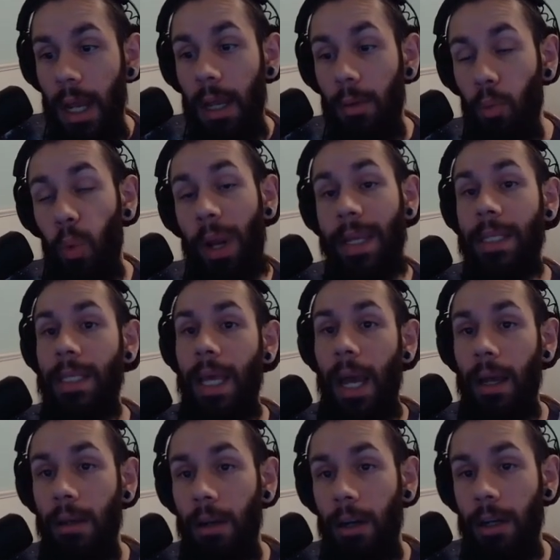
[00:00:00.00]
waste
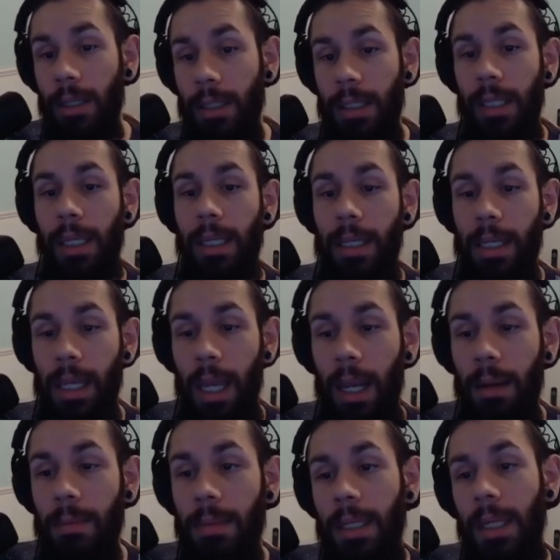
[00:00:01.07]
that currency in
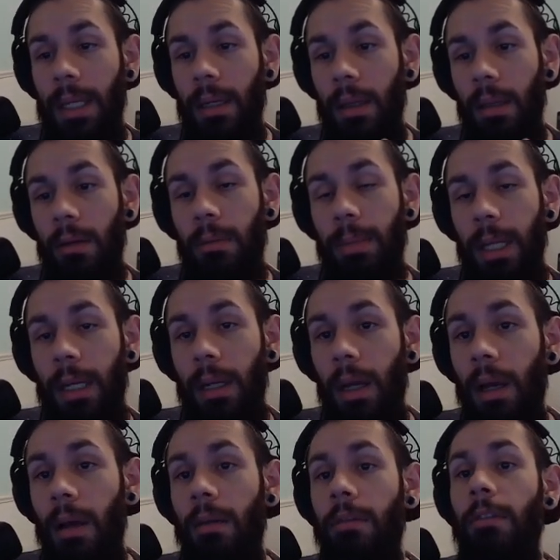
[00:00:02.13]
game to get a little bit
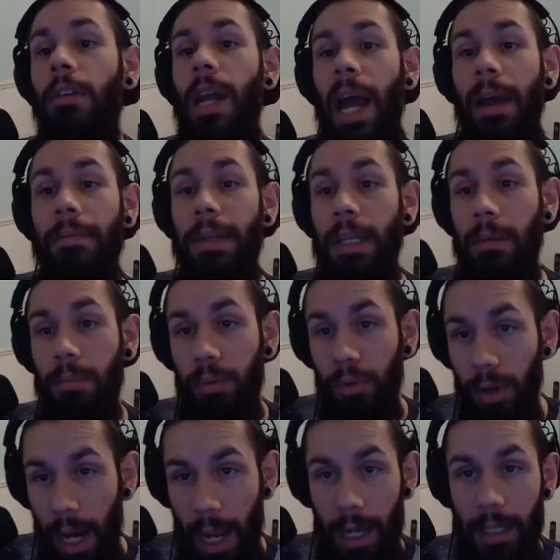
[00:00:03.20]
of crafting
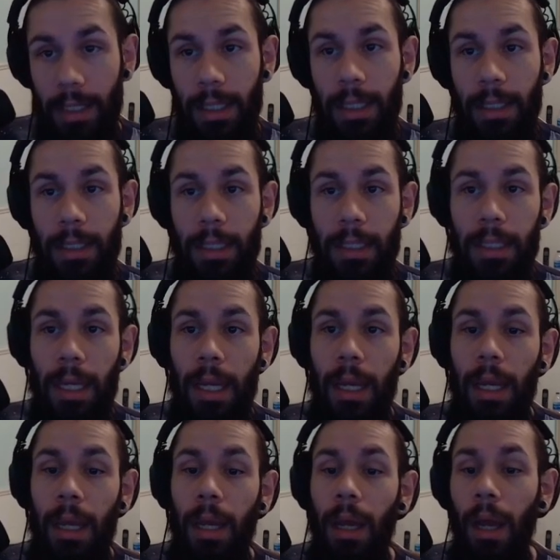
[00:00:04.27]
practice.
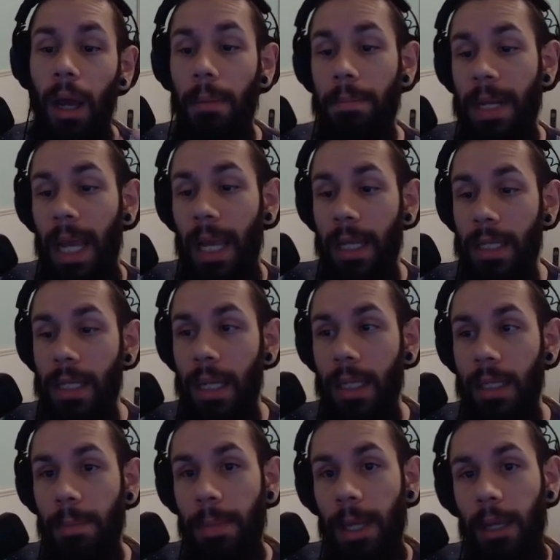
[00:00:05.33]
Up next,
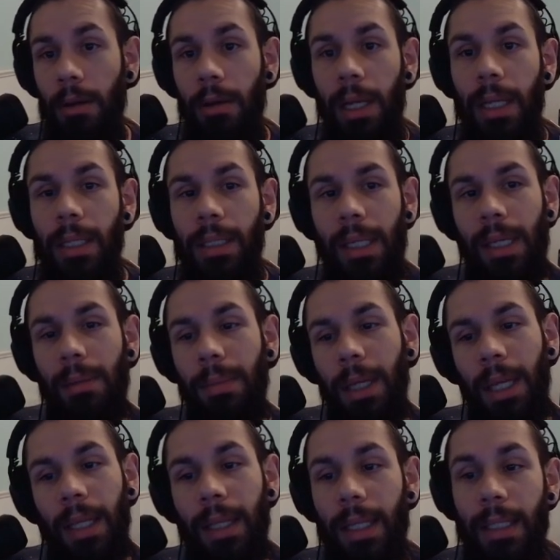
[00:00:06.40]
it's
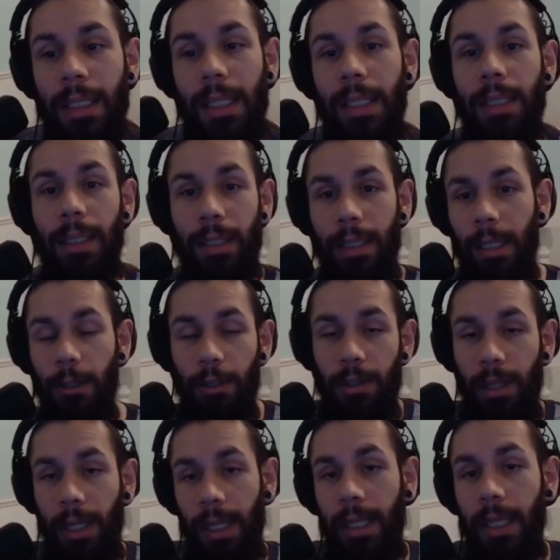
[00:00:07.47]
POEDB. This is
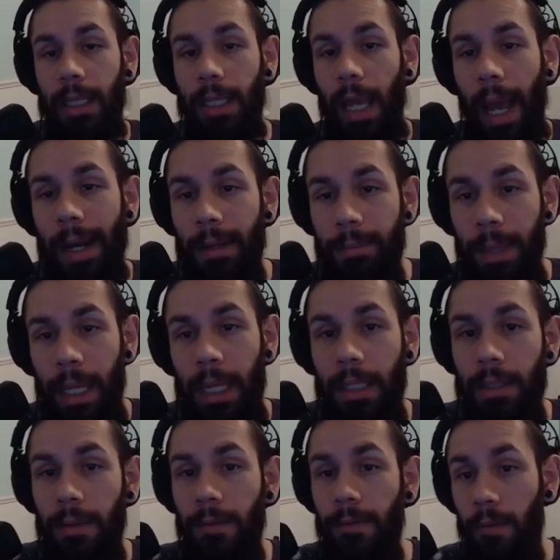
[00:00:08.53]
essentially the
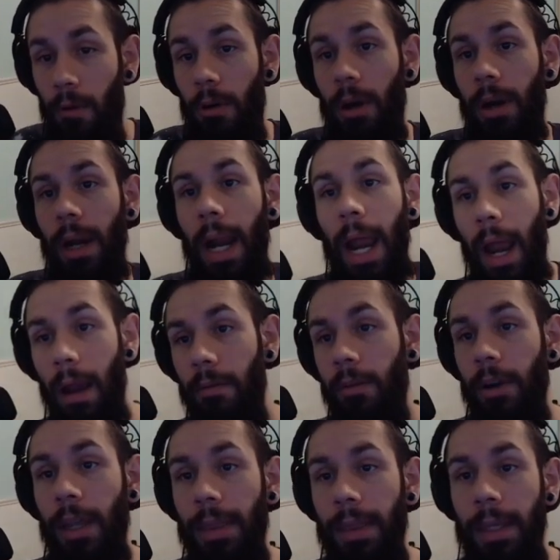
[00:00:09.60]
database for
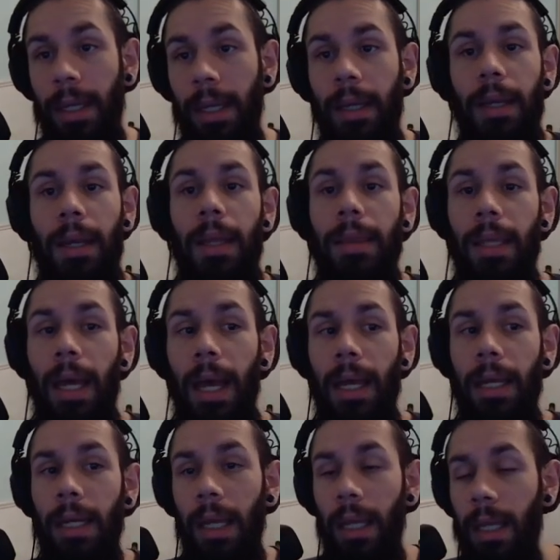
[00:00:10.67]
everything
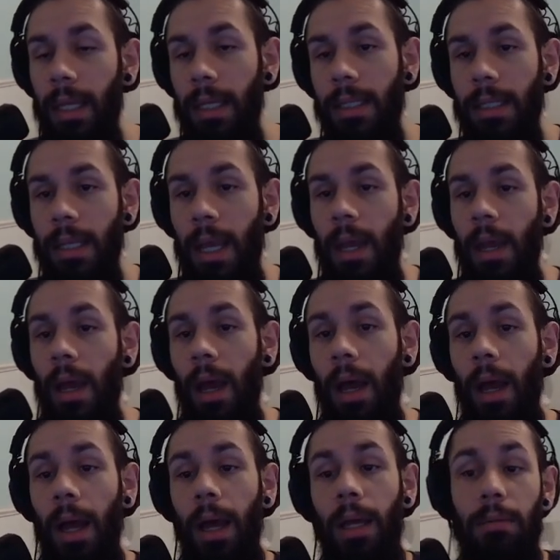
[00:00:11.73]
that is
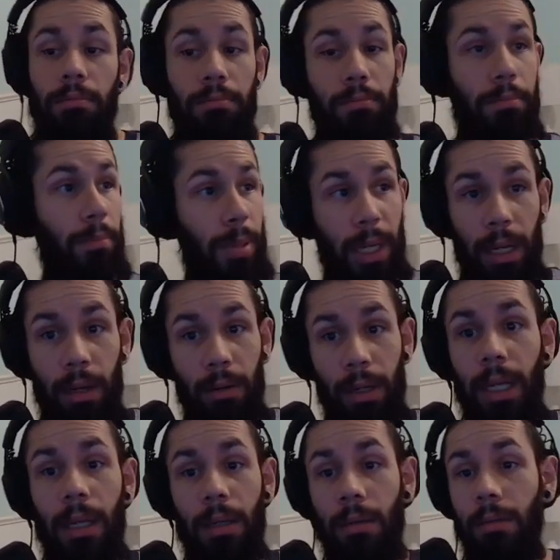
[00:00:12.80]

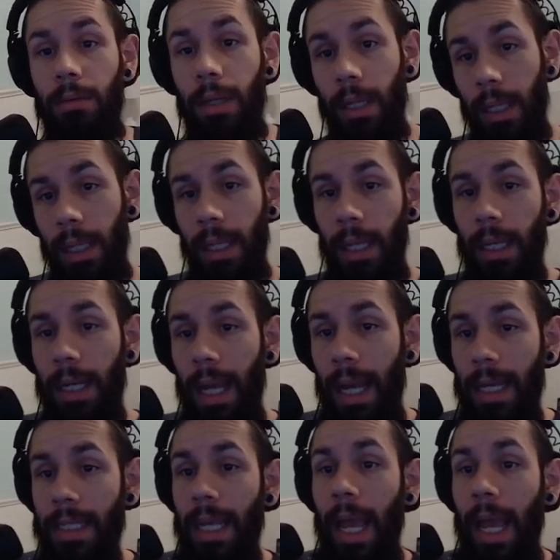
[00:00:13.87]
POE, really. It has